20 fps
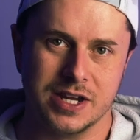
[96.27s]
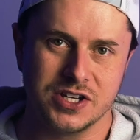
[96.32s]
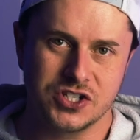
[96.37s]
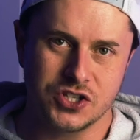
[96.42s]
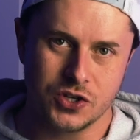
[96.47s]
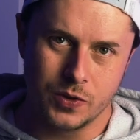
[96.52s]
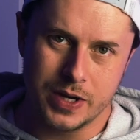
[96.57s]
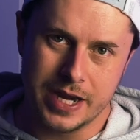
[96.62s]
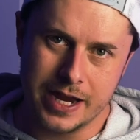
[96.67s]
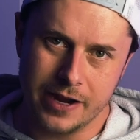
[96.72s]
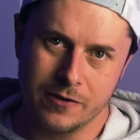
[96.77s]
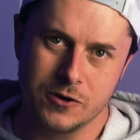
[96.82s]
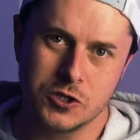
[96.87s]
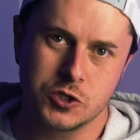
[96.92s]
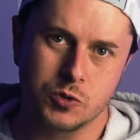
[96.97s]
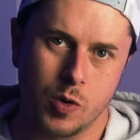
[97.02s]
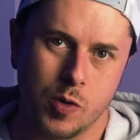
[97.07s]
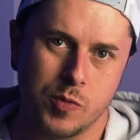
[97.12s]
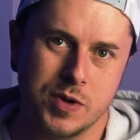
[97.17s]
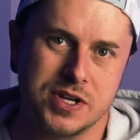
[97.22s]
So here's
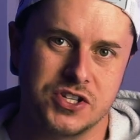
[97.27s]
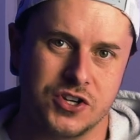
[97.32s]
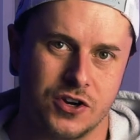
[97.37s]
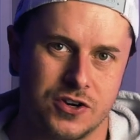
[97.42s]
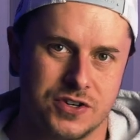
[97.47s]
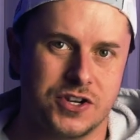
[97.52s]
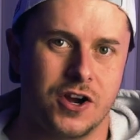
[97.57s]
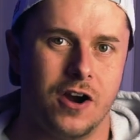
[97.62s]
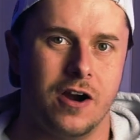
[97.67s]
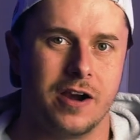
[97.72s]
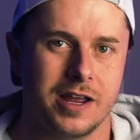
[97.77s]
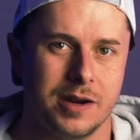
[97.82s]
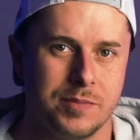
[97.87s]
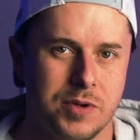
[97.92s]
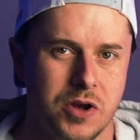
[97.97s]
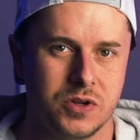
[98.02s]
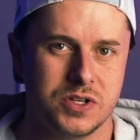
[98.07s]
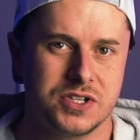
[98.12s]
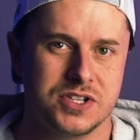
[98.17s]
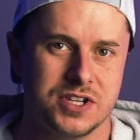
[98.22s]
where we start talking
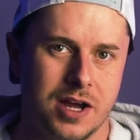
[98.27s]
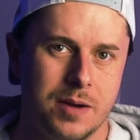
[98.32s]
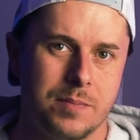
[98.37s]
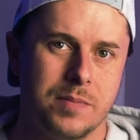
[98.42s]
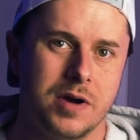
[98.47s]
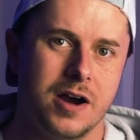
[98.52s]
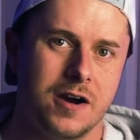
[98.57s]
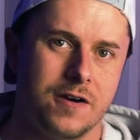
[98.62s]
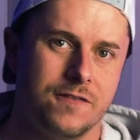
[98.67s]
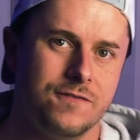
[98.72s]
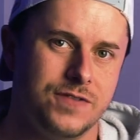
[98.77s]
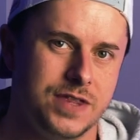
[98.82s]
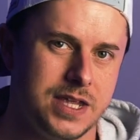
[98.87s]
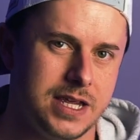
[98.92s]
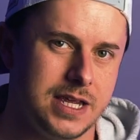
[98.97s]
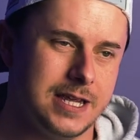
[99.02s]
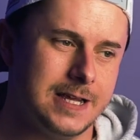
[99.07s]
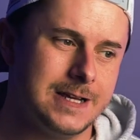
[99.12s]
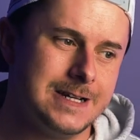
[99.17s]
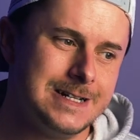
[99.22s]
about some of
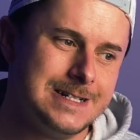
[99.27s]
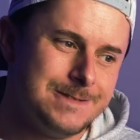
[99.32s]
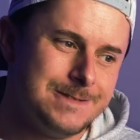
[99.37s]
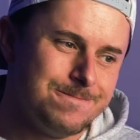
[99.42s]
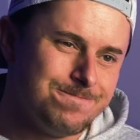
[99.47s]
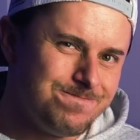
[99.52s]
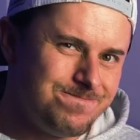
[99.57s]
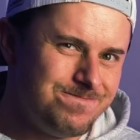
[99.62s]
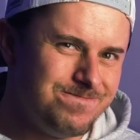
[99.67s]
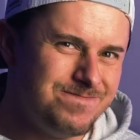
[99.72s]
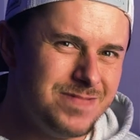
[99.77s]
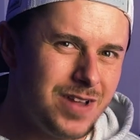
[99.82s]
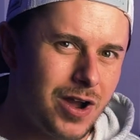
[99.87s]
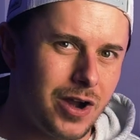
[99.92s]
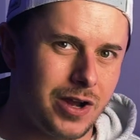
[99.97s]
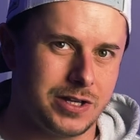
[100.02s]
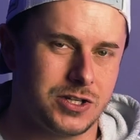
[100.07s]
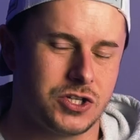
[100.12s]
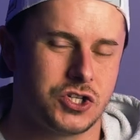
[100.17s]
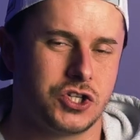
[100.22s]
the
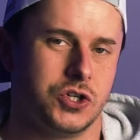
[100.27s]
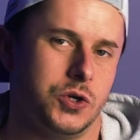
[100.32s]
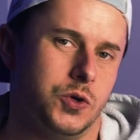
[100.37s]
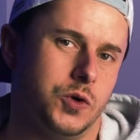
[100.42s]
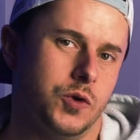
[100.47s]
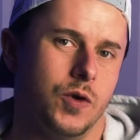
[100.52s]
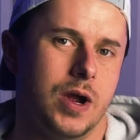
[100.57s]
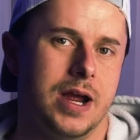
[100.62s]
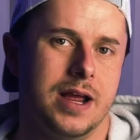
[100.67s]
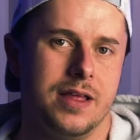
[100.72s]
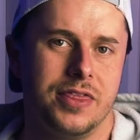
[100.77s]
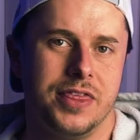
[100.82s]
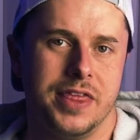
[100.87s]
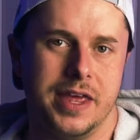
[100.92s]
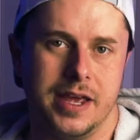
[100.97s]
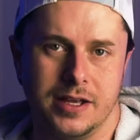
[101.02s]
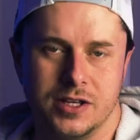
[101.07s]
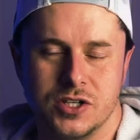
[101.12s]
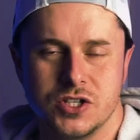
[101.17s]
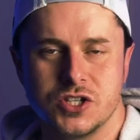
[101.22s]
not so great
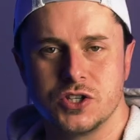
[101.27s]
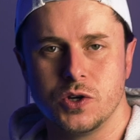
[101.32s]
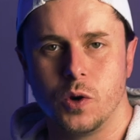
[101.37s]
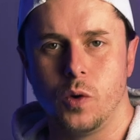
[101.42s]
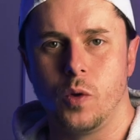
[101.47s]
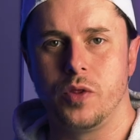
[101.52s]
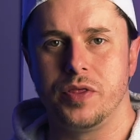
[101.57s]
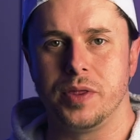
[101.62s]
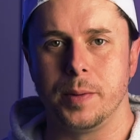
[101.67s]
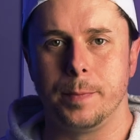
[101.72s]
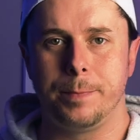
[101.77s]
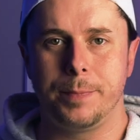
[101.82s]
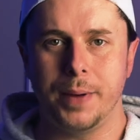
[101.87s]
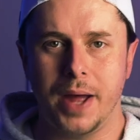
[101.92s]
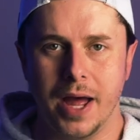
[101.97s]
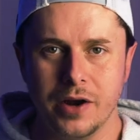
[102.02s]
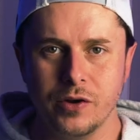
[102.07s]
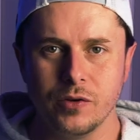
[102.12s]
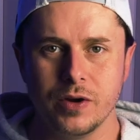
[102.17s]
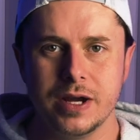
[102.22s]
things. So the
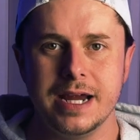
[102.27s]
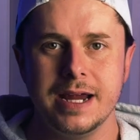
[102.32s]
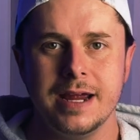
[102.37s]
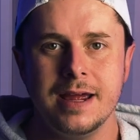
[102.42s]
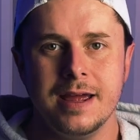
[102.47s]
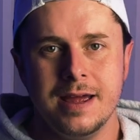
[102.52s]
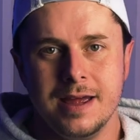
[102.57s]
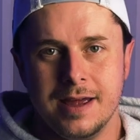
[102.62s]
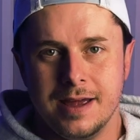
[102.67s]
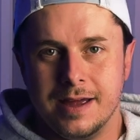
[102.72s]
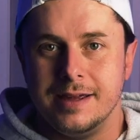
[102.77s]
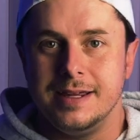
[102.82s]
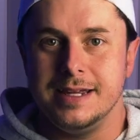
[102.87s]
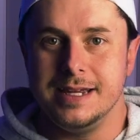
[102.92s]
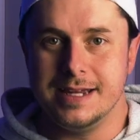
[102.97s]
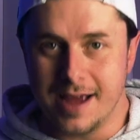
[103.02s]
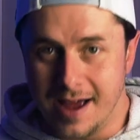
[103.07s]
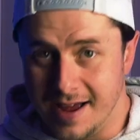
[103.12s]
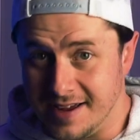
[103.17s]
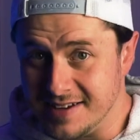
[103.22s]
battery,
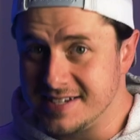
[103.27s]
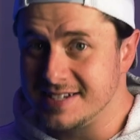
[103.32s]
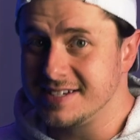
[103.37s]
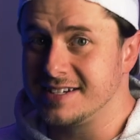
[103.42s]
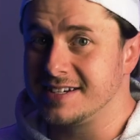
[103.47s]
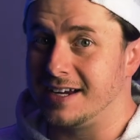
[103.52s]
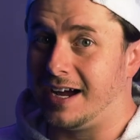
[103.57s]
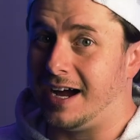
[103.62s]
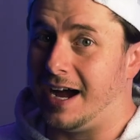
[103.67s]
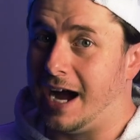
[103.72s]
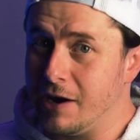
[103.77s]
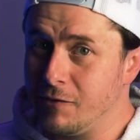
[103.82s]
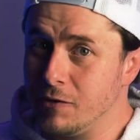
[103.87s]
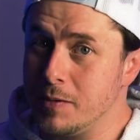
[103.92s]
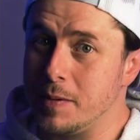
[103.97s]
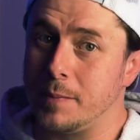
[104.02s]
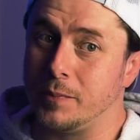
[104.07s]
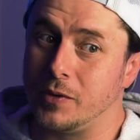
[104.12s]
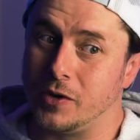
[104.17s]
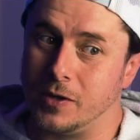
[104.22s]
yes, I
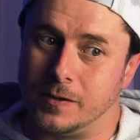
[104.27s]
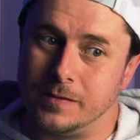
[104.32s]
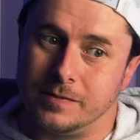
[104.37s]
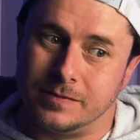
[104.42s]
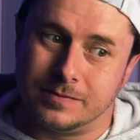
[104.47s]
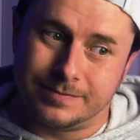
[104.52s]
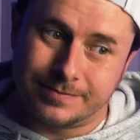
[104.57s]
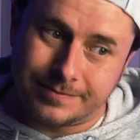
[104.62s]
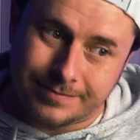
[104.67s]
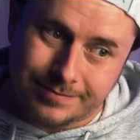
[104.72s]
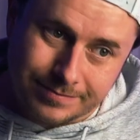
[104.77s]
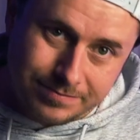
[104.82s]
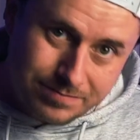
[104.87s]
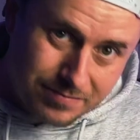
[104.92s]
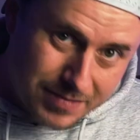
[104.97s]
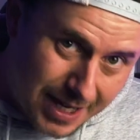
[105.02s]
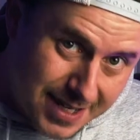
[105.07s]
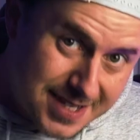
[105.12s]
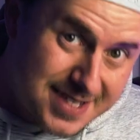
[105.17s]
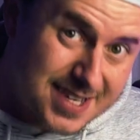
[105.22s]
remember
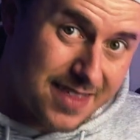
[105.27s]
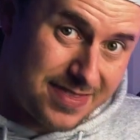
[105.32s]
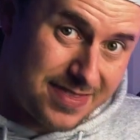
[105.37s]
I said